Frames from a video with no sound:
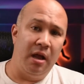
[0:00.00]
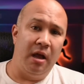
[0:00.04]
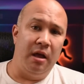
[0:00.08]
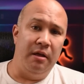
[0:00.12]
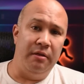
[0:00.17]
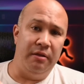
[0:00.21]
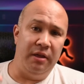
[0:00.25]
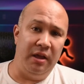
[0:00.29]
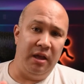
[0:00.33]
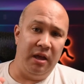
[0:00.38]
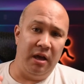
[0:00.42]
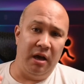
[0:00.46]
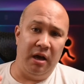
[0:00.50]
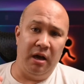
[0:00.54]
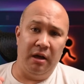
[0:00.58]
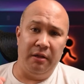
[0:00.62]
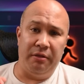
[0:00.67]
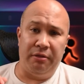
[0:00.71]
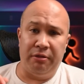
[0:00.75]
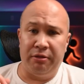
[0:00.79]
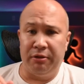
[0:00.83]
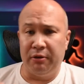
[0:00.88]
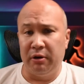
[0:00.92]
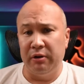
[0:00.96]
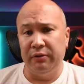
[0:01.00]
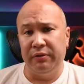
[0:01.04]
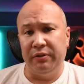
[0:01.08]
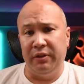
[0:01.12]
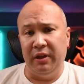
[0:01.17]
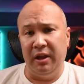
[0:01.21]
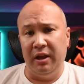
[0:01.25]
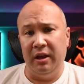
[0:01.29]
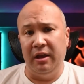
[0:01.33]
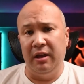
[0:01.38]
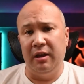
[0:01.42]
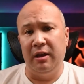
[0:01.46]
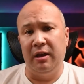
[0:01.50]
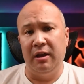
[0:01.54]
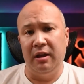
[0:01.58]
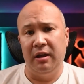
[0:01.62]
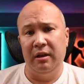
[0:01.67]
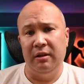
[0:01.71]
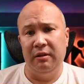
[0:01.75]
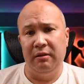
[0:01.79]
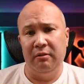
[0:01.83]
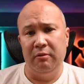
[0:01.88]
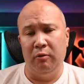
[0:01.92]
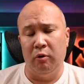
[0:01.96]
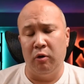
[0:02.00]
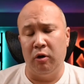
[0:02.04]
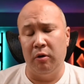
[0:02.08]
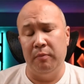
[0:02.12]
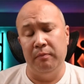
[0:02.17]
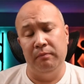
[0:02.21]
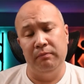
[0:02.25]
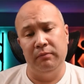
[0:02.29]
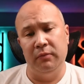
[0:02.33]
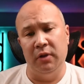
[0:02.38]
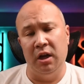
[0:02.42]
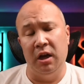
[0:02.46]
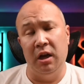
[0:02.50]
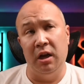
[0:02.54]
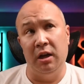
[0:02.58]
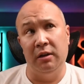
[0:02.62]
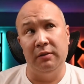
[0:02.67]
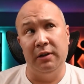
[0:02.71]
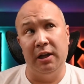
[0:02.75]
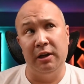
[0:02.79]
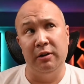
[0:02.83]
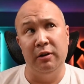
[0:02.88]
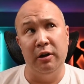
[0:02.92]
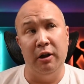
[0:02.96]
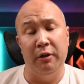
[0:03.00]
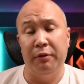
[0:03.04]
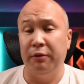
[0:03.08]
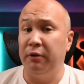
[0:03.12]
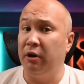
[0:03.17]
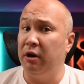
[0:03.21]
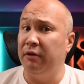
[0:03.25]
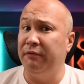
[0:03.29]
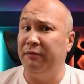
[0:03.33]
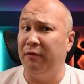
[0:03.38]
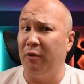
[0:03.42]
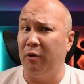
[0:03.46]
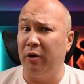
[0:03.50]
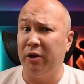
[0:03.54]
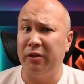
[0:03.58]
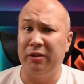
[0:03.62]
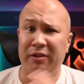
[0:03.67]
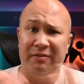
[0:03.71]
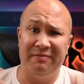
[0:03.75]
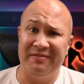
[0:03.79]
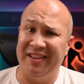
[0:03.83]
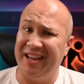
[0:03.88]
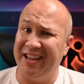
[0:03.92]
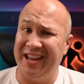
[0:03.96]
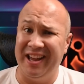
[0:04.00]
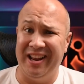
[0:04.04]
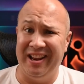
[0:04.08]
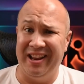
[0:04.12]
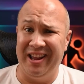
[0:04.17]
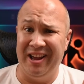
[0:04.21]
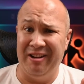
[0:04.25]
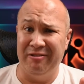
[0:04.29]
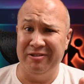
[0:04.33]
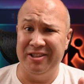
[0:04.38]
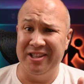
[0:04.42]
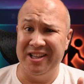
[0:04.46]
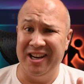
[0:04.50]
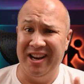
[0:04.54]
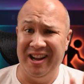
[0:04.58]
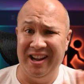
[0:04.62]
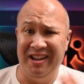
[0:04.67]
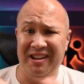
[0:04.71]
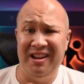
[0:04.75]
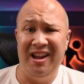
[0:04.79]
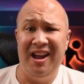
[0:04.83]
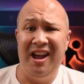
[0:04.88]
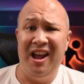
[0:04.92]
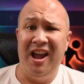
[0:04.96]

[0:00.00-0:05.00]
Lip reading: The third thing, or I don't know, third, fourth. I can't count today.